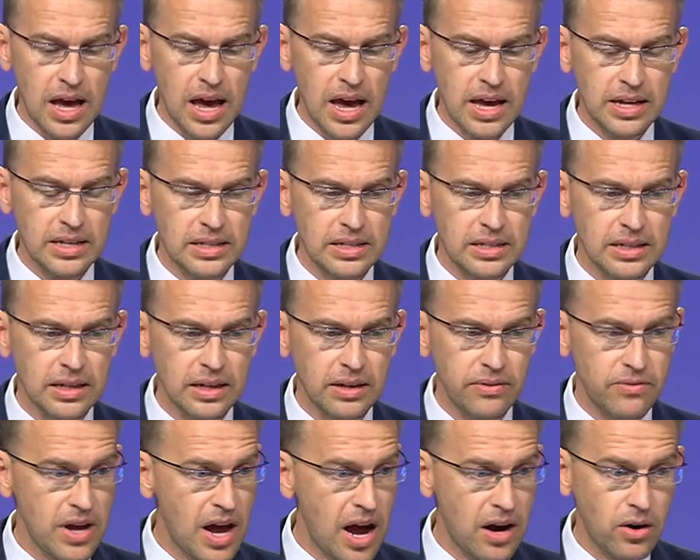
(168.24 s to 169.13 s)
And uh,
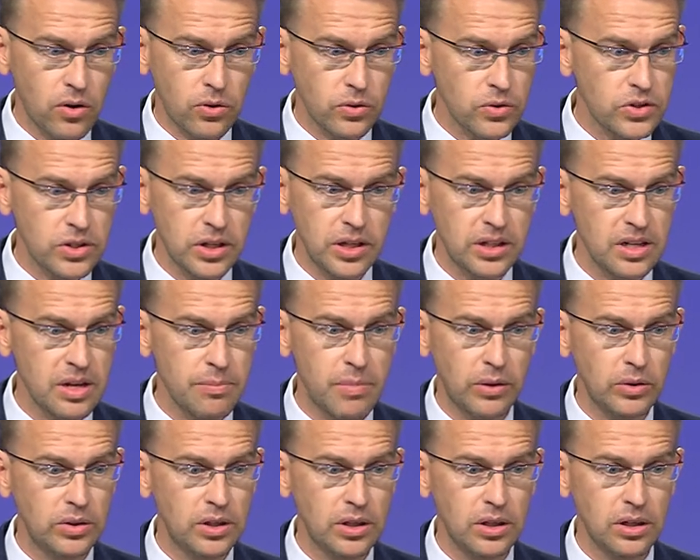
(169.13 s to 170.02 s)
we are concerned
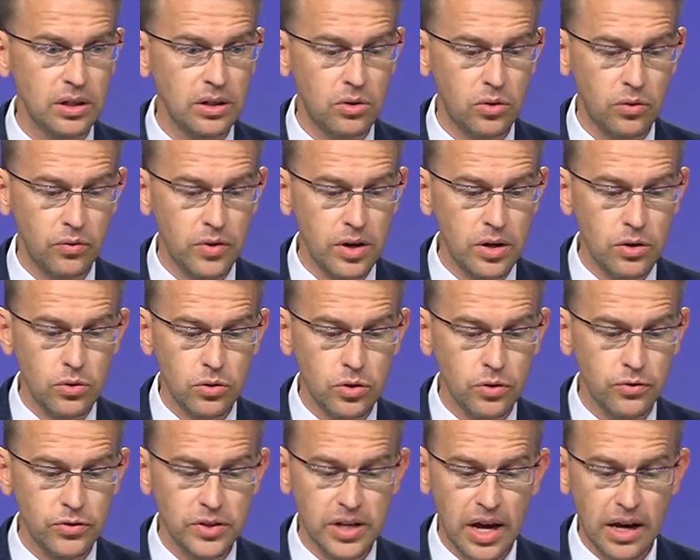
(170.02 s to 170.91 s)
about the growing use
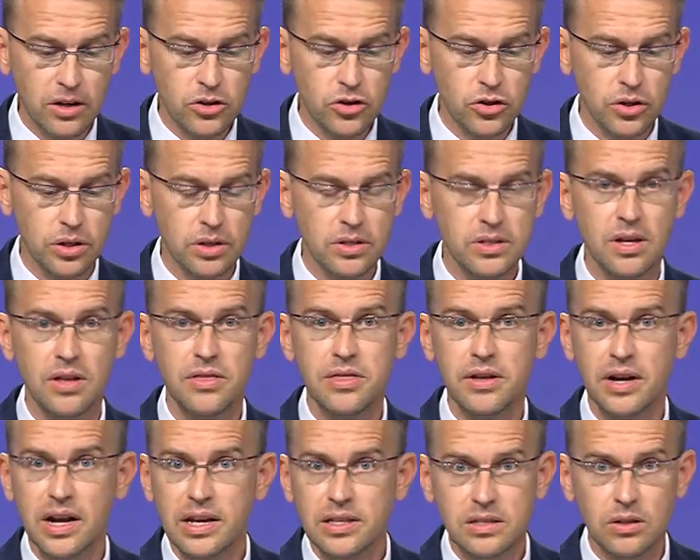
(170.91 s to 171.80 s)
of sanctions, the
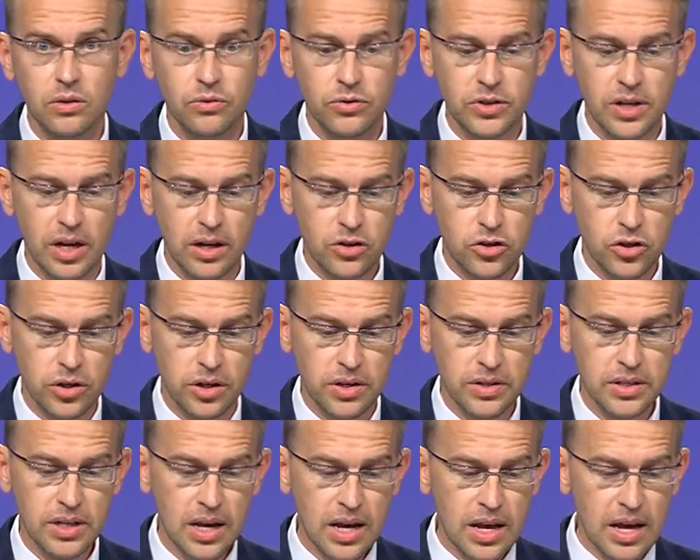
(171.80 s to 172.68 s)
threats of
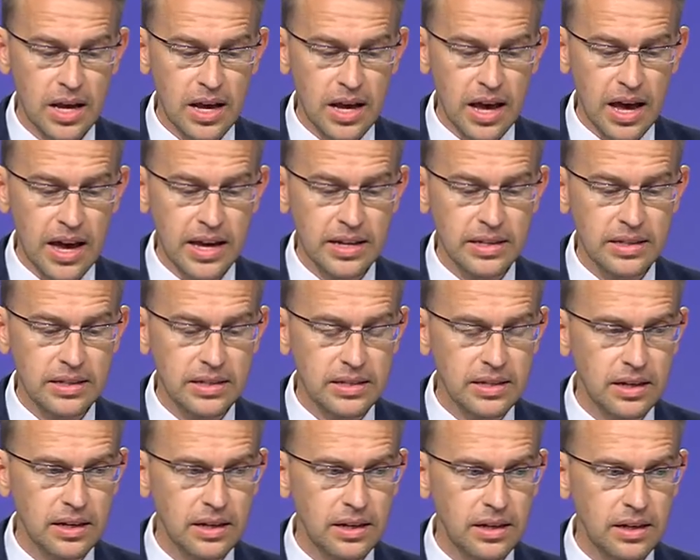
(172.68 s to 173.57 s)
sanctions, and
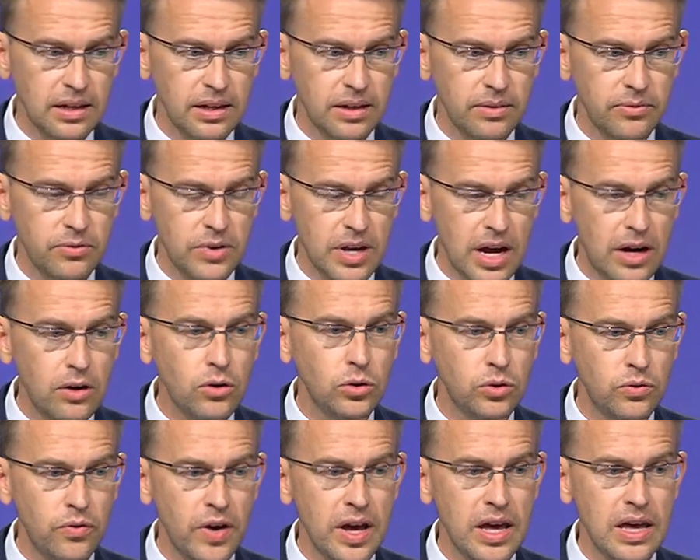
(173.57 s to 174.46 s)
uh, we are
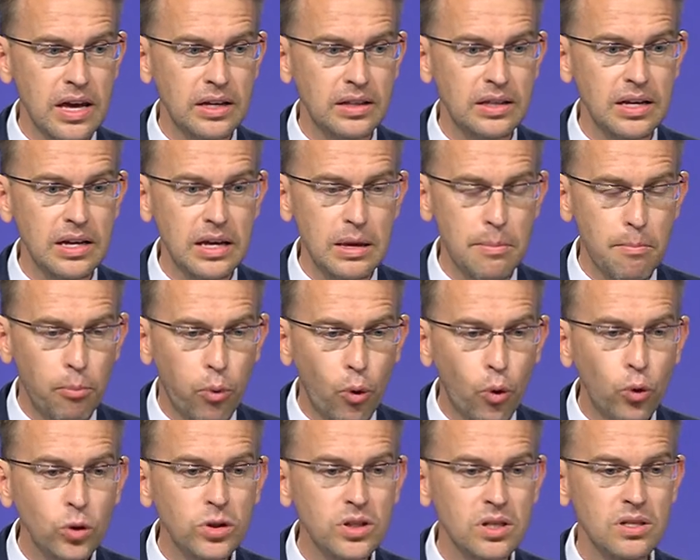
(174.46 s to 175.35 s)
conveying the
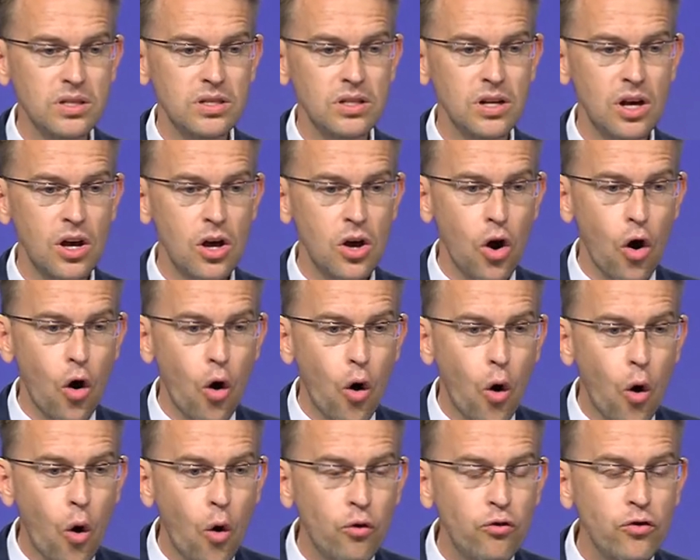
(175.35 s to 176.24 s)
importance
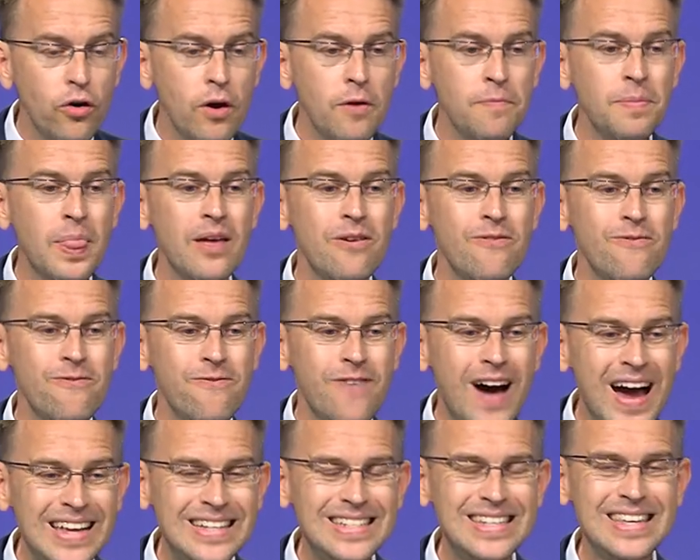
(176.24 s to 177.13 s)
of
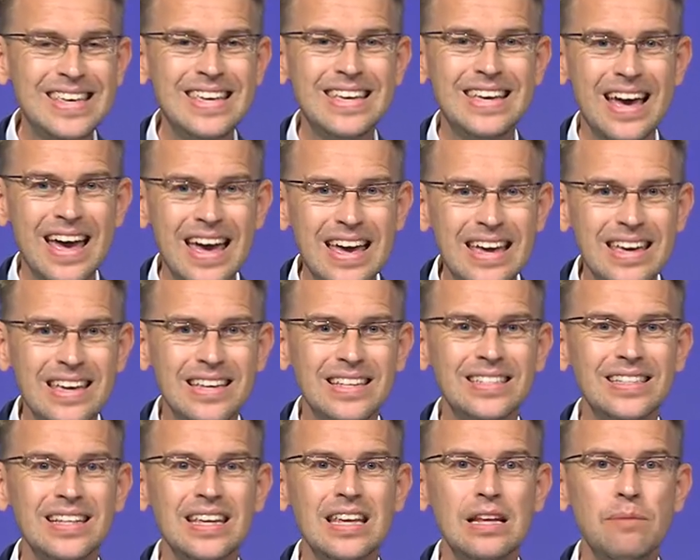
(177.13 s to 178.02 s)
fighting
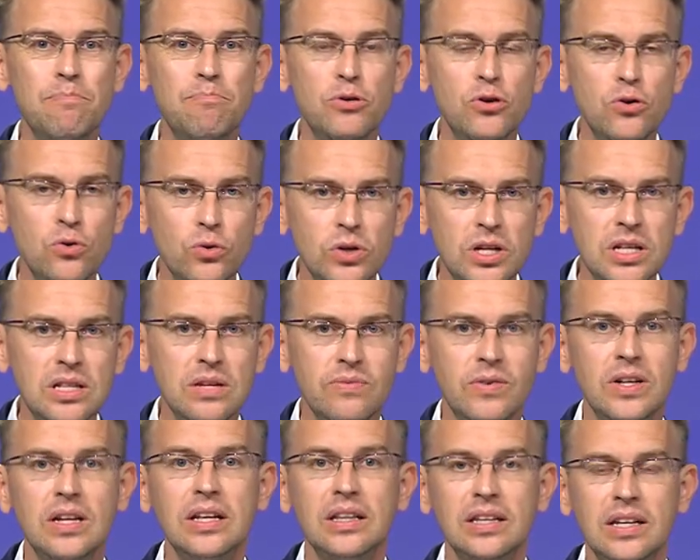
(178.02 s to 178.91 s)
against impunity
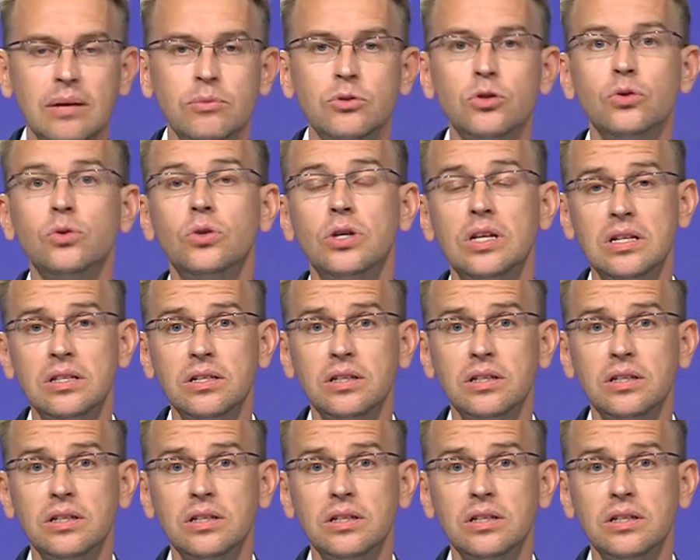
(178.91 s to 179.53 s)
when it comes to the